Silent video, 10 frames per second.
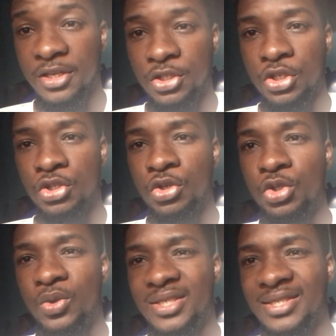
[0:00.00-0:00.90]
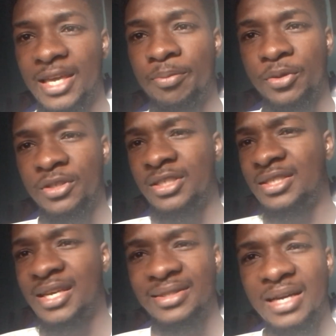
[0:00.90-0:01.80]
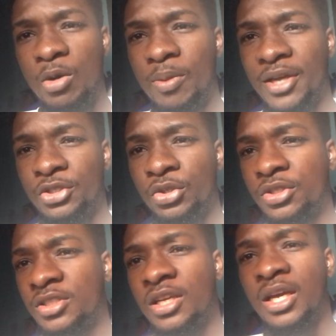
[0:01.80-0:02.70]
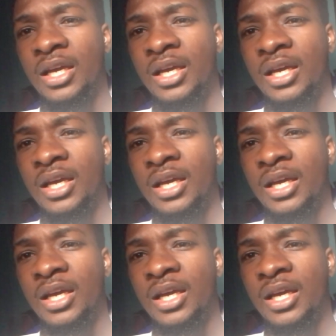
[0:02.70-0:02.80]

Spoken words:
He's going to escape the takedown by just